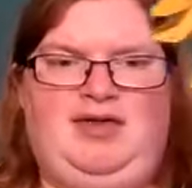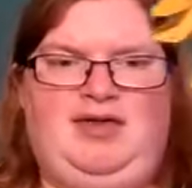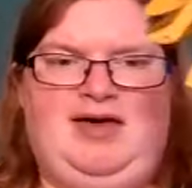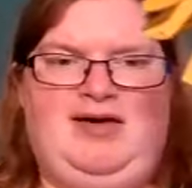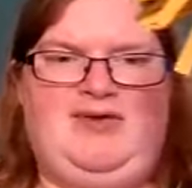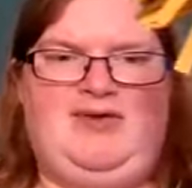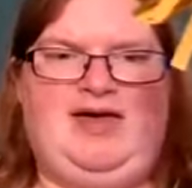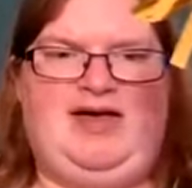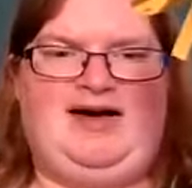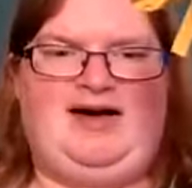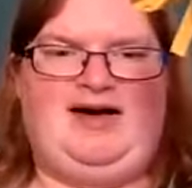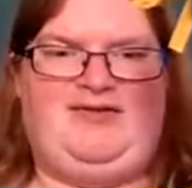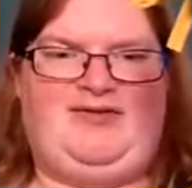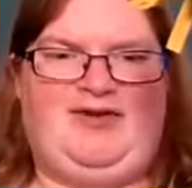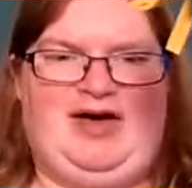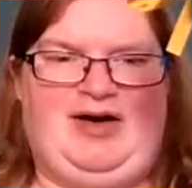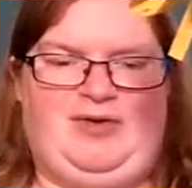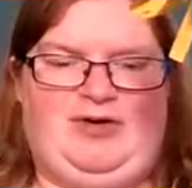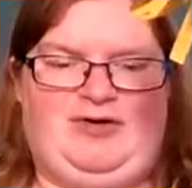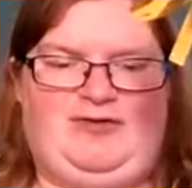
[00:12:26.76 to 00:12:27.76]
Now we have
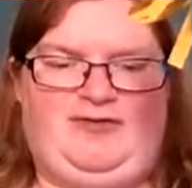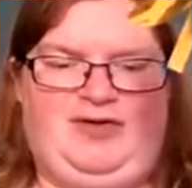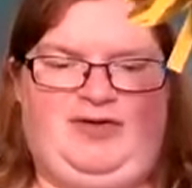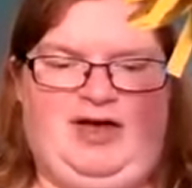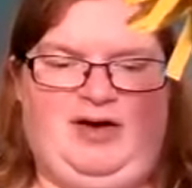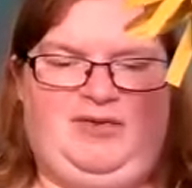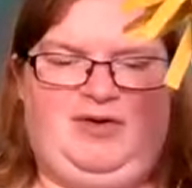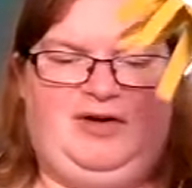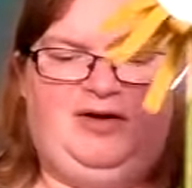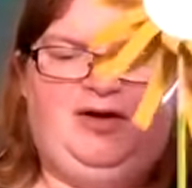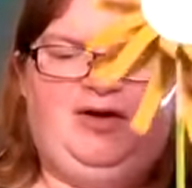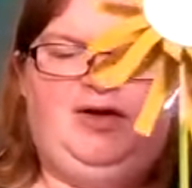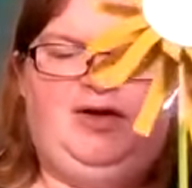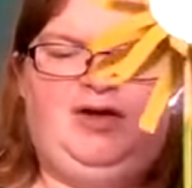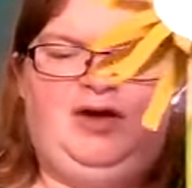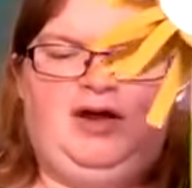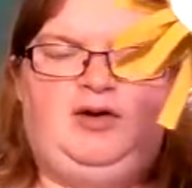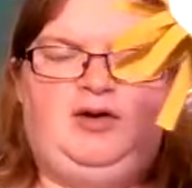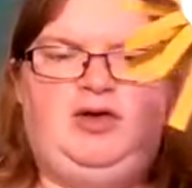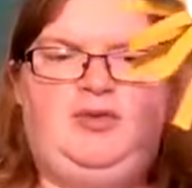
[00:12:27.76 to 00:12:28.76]
our flower.
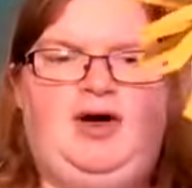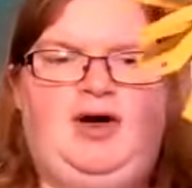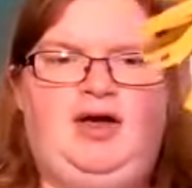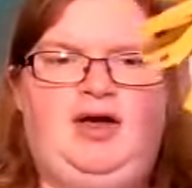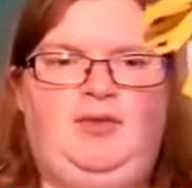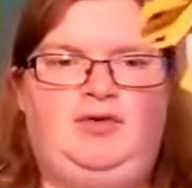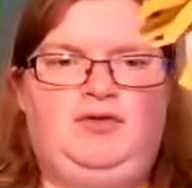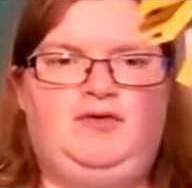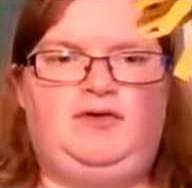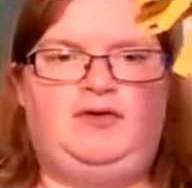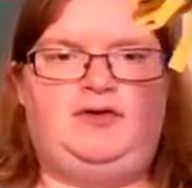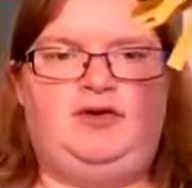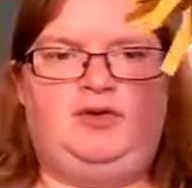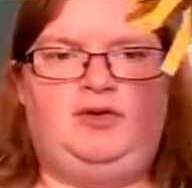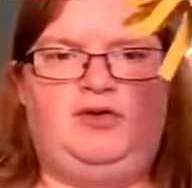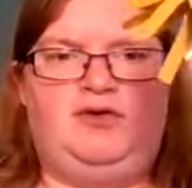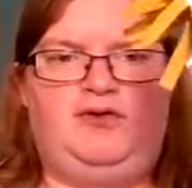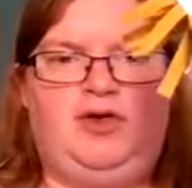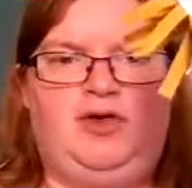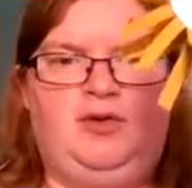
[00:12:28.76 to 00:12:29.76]
Now you might want to
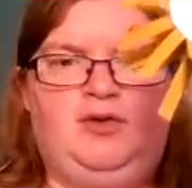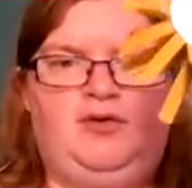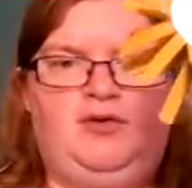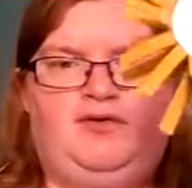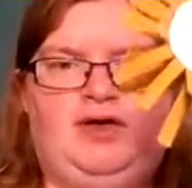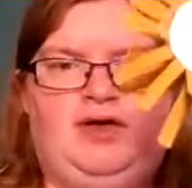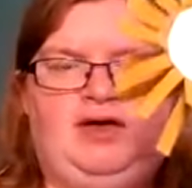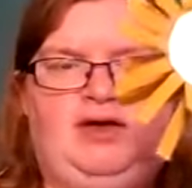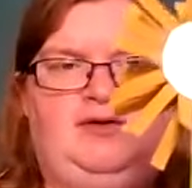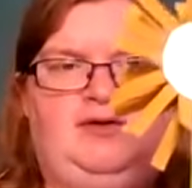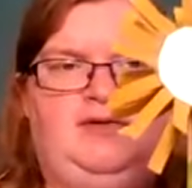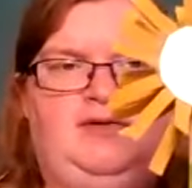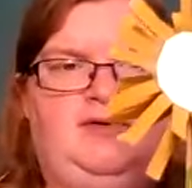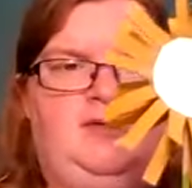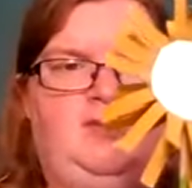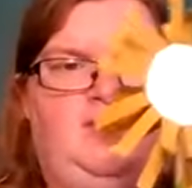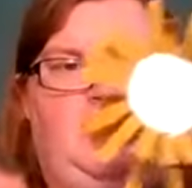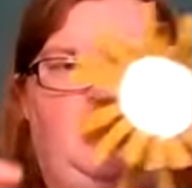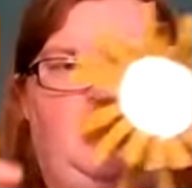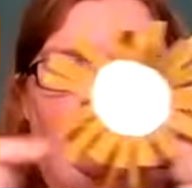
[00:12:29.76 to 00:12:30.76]
do a few of
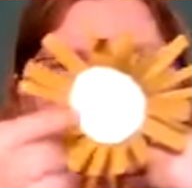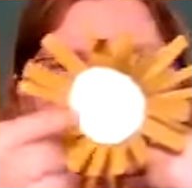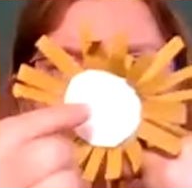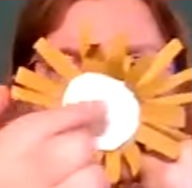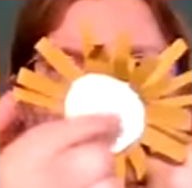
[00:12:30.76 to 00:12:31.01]
these with